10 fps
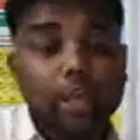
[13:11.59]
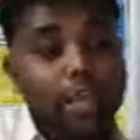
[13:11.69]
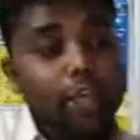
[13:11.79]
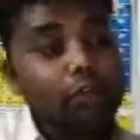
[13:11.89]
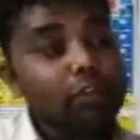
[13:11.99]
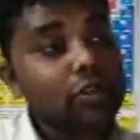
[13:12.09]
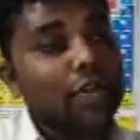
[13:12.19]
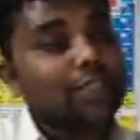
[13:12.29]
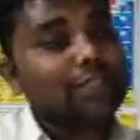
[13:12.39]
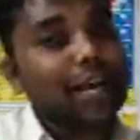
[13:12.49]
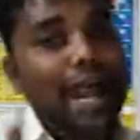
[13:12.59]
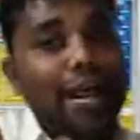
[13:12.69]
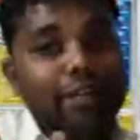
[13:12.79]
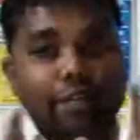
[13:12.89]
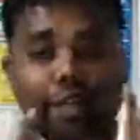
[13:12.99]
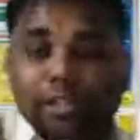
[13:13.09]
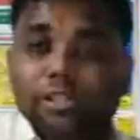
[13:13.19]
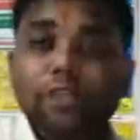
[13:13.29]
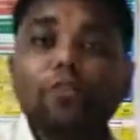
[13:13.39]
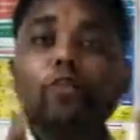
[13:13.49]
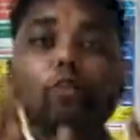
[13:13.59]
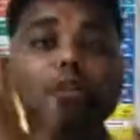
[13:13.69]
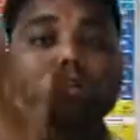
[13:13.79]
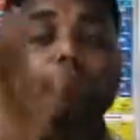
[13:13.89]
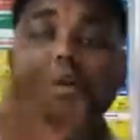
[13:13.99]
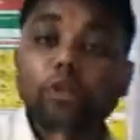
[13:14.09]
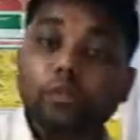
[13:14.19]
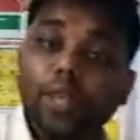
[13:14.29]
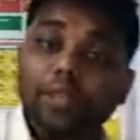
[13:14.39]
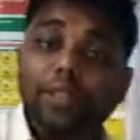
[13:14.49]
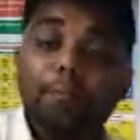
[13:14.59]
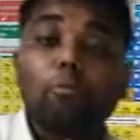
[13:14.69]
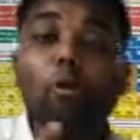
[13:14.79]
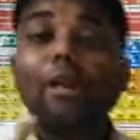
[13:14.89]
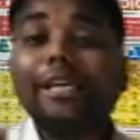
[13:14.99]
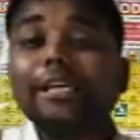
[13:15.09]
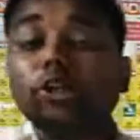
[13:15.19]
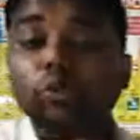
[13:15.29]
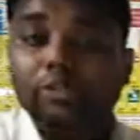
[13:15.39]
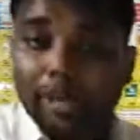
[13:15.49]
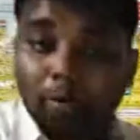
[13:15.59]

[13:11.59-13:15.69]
in which the attraction force between the molecules,